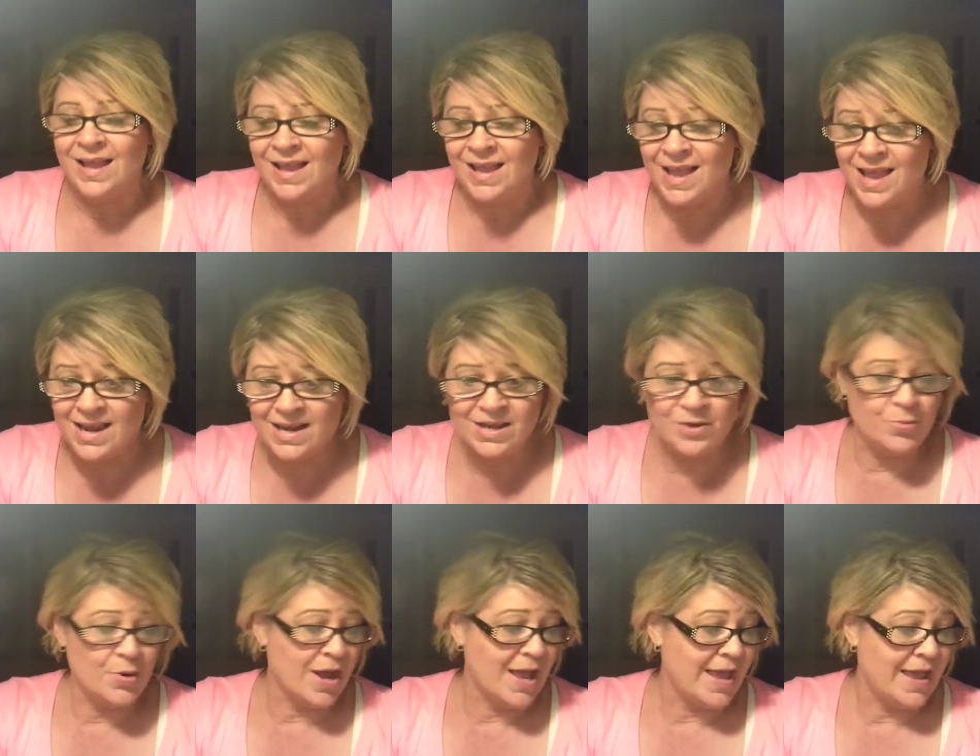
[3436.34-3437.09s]

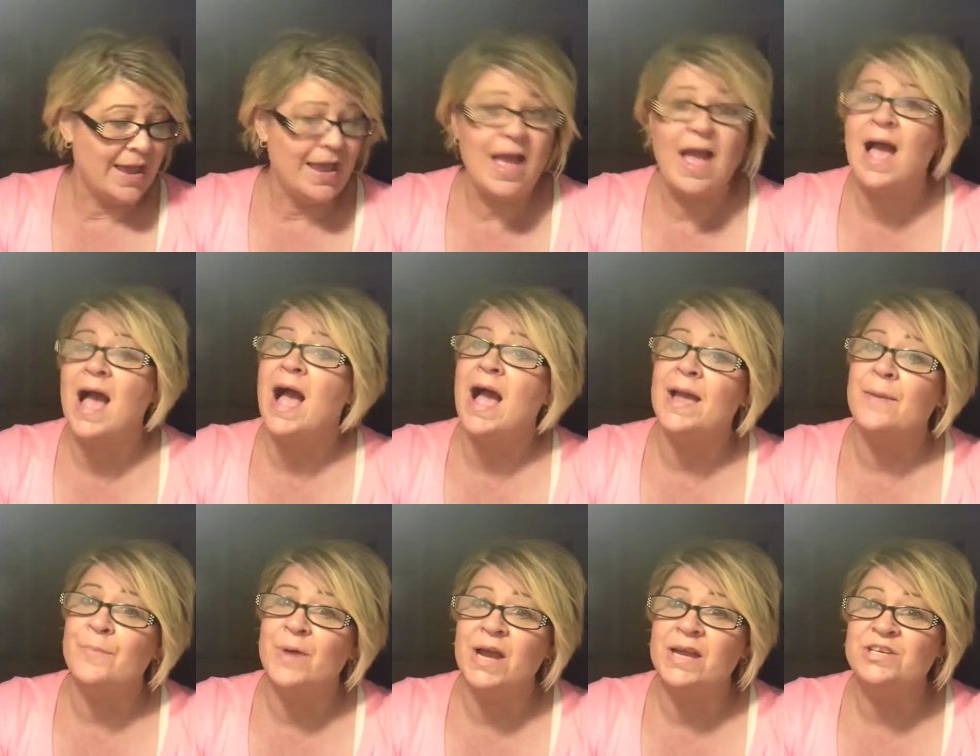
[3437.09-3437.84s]
Anyway,
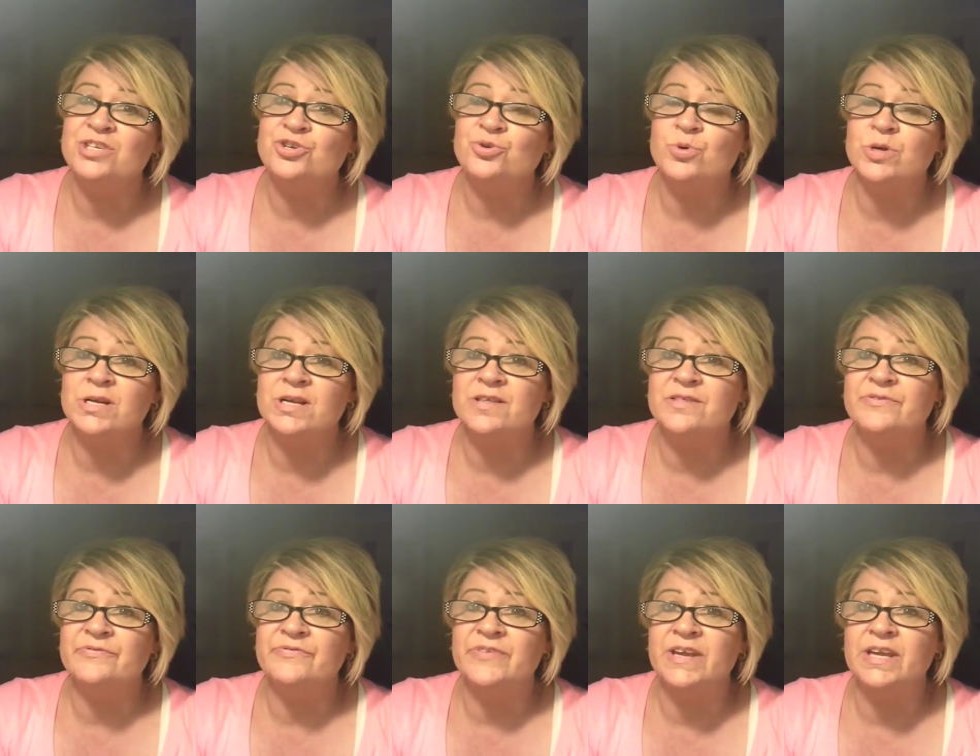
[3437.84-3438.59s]
I might do
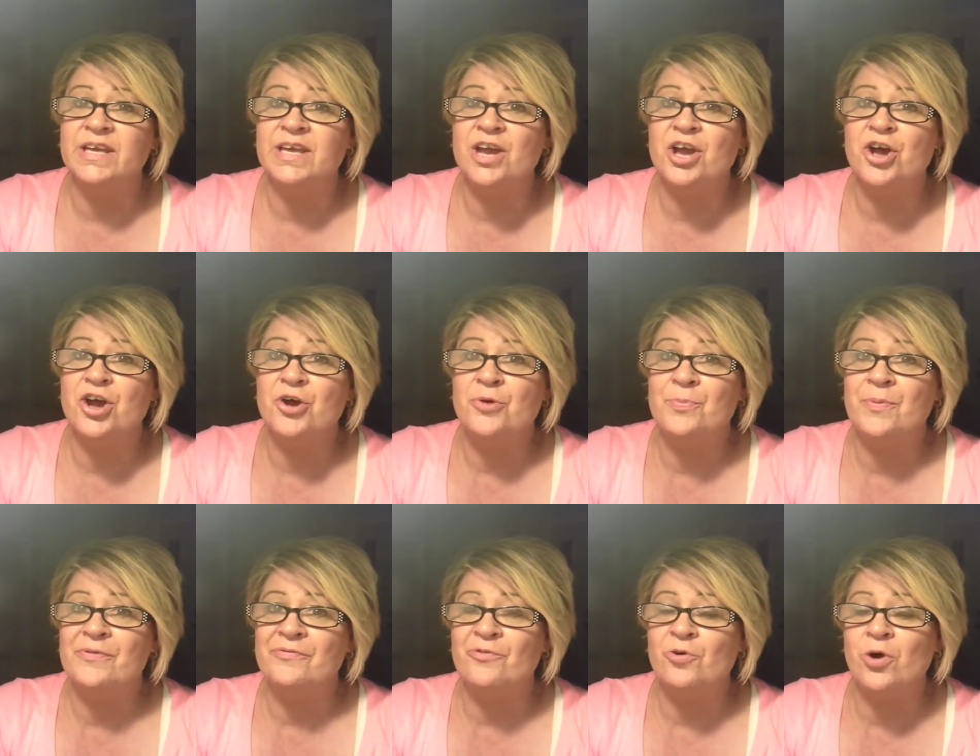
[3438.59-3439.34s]
another video
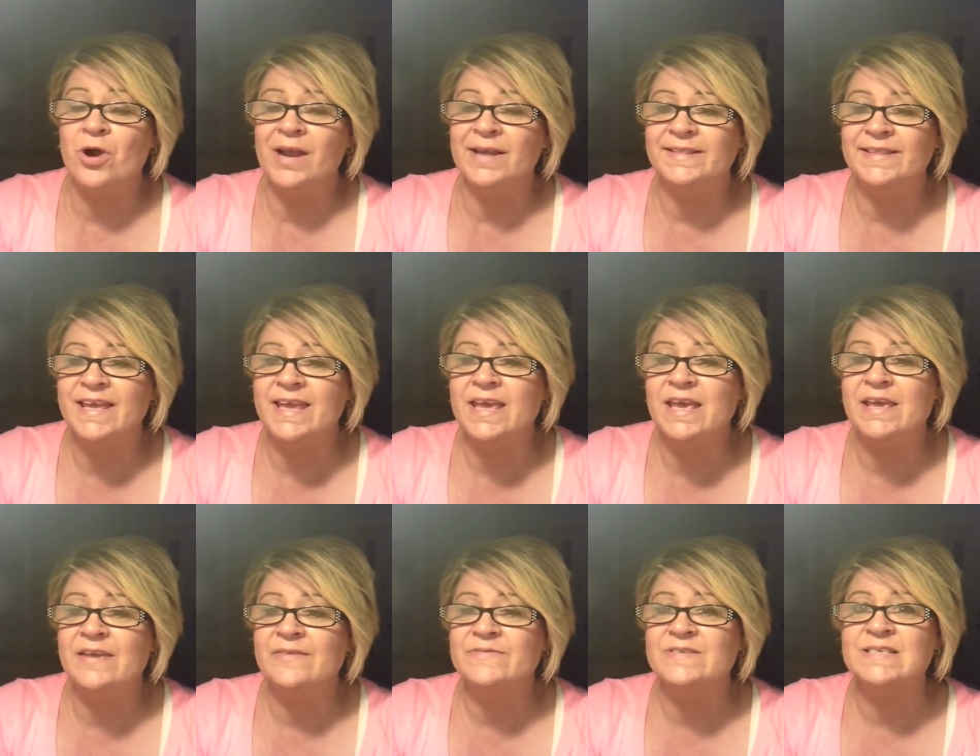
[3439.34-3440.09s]
before I
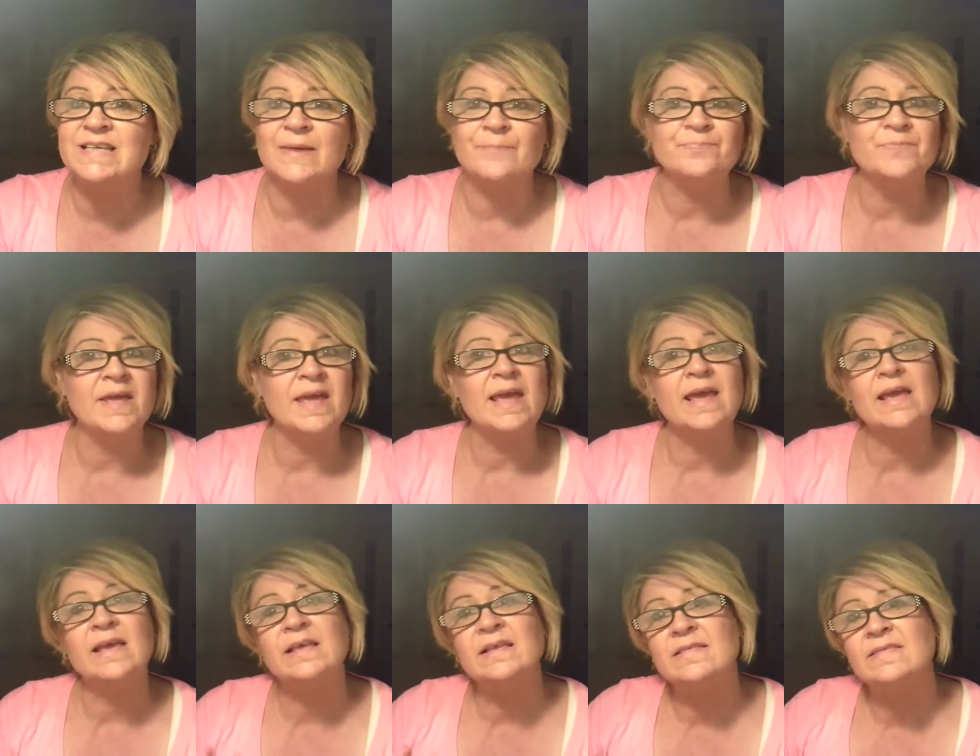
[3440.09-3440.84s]
leave,
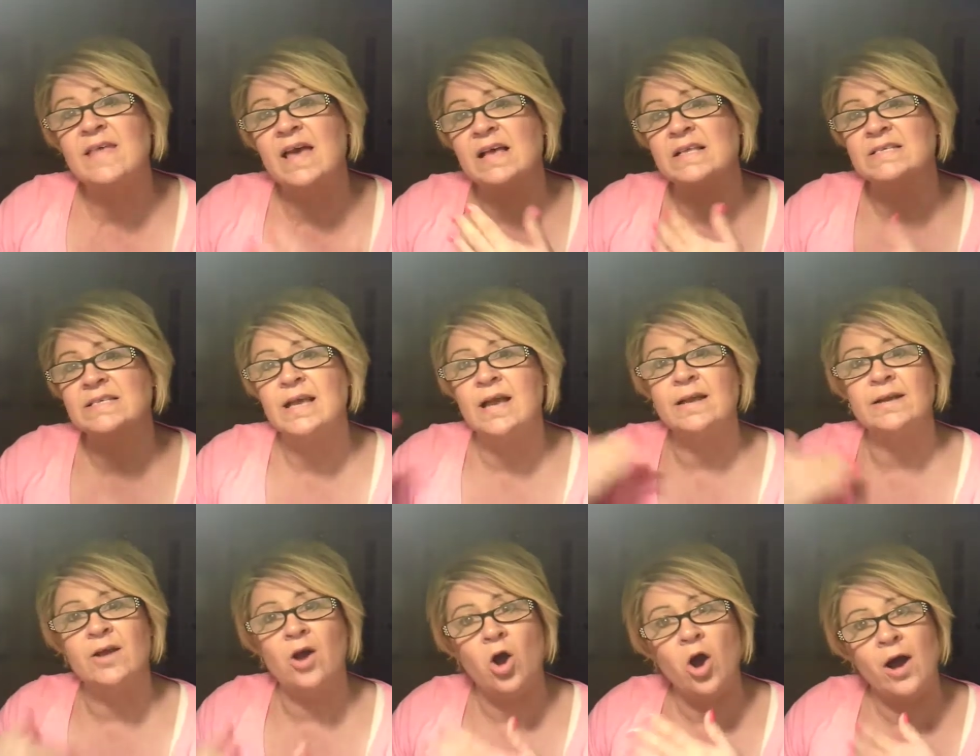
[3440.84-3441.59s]
something that's
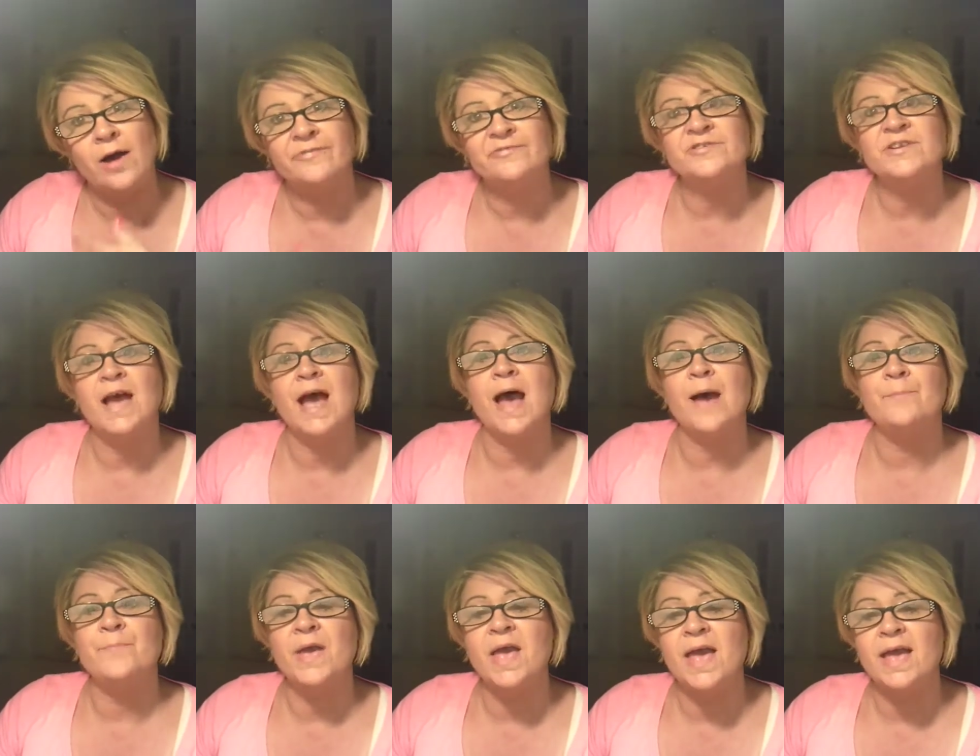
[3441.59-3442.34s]
kind of off
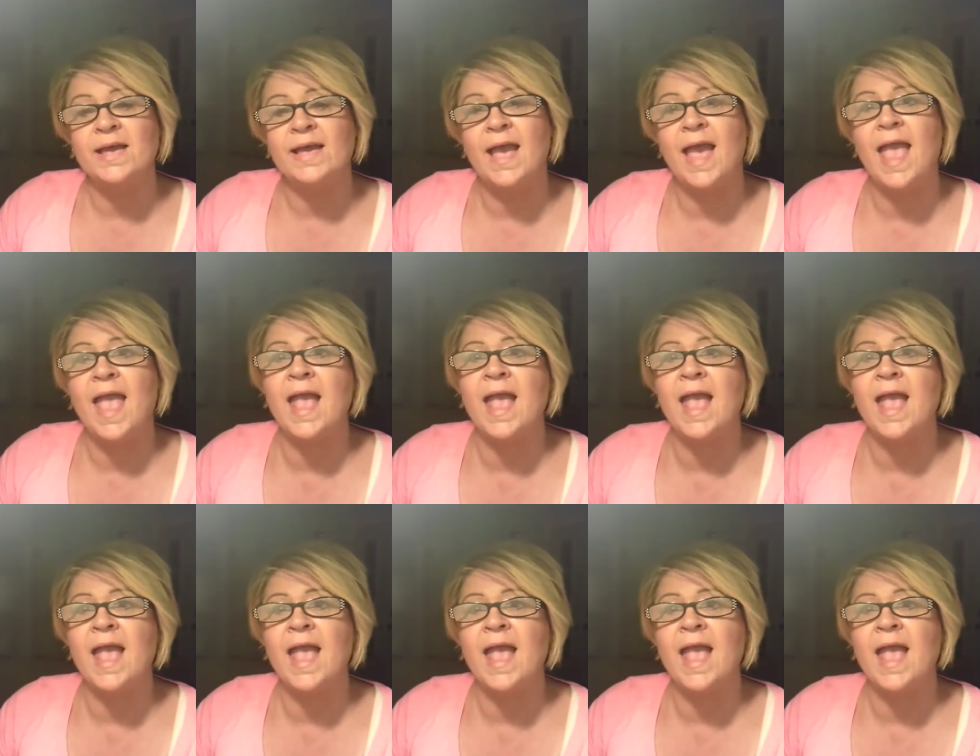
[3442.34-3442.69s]
topic,